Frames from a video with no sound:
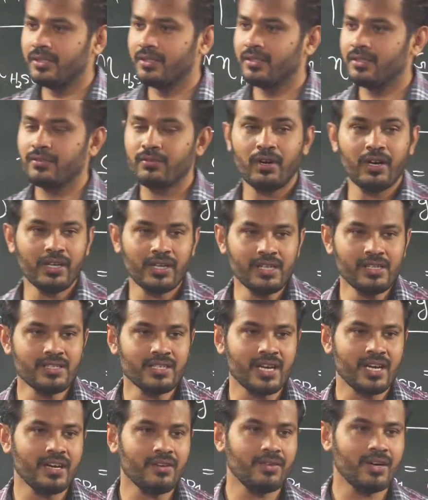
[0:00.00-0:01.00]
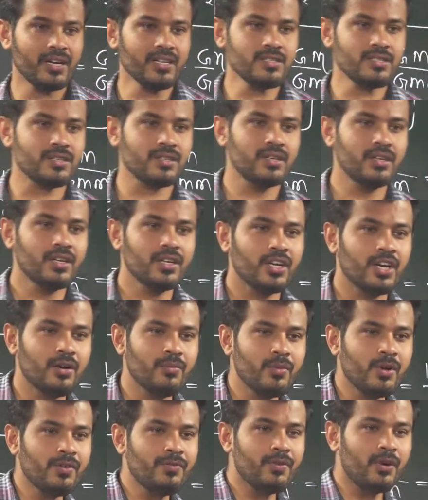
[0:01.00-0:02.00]
What else I have asked?
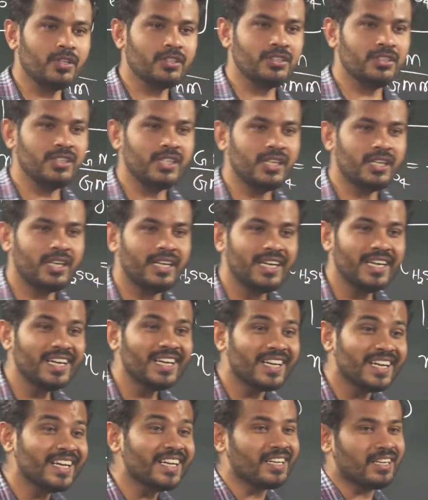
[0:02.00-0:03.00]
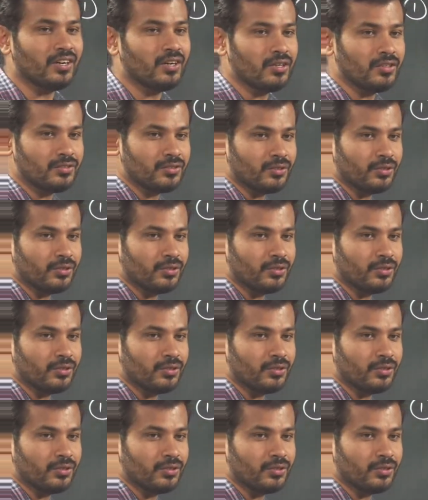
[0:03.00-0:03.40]
Number of oxygen in it also.